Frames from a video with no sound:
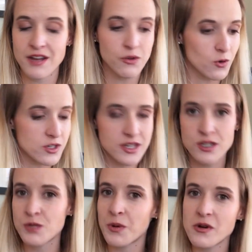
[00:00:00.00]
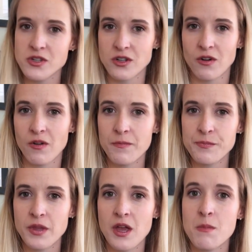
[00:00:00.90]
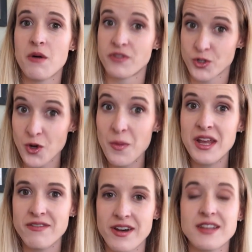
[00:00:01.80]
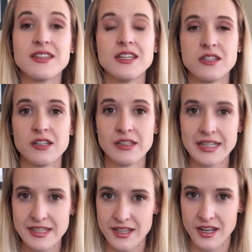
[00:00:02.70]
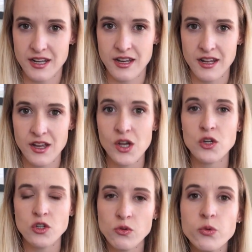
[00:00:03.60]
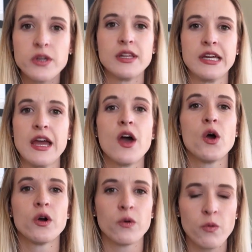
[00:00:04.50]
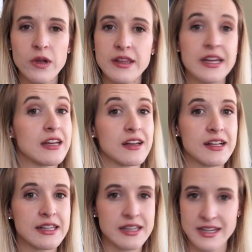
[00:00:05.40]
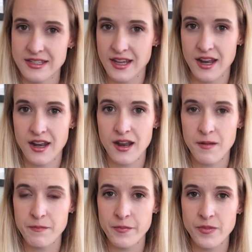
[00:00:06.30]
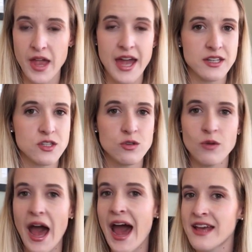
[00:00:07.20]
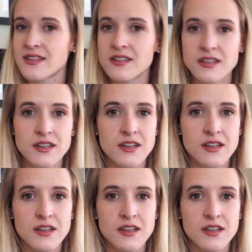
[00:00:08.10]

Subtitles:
of course this is personal, but for so many of us, is to listen, to really, really listen, and to ask